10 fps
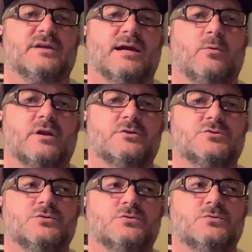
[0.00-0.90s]
The next thing I
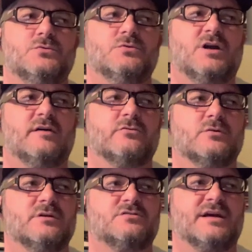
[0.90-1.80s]
wanted
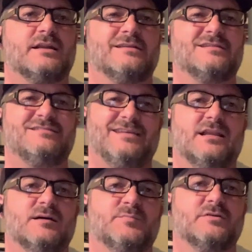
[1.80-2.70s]
to cover is kind of
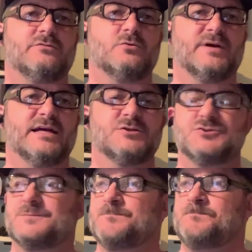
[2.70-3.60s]
the setup of the
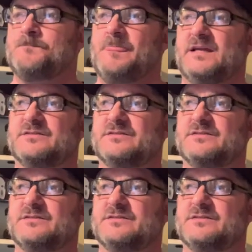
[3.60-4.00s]
ranch.